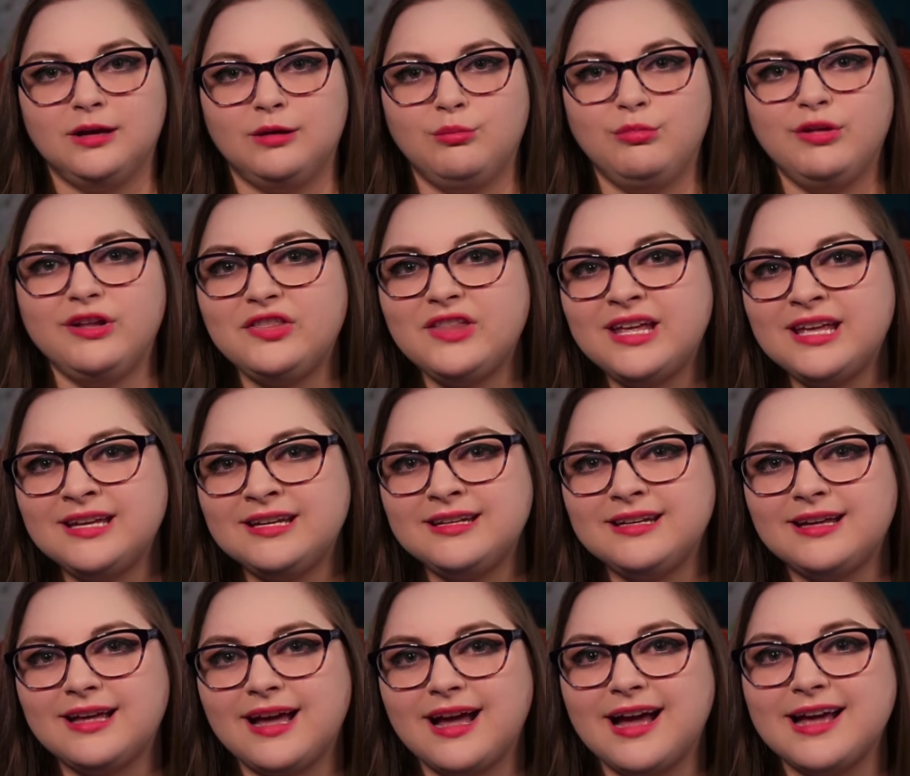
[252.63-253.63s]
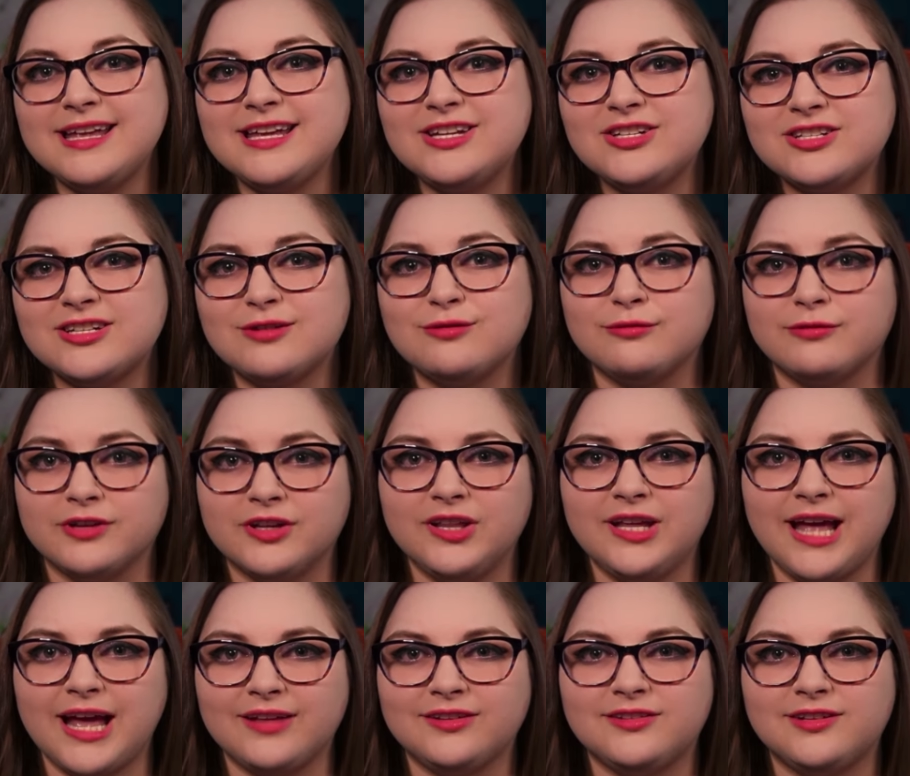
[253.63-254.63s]
But then Aisha really
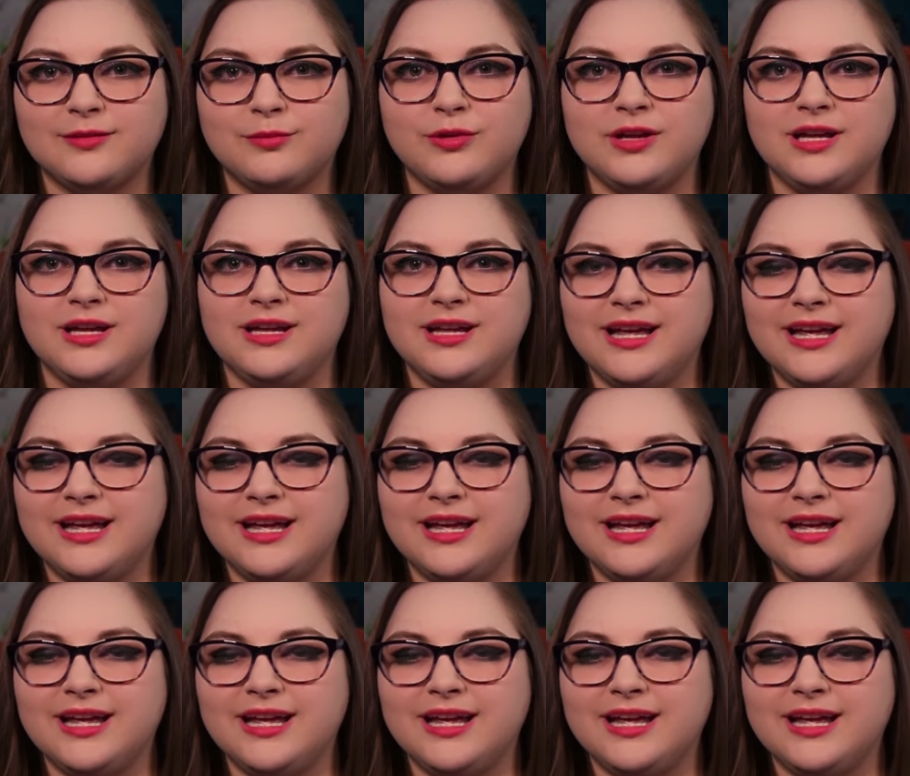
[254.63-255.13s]
has to pee,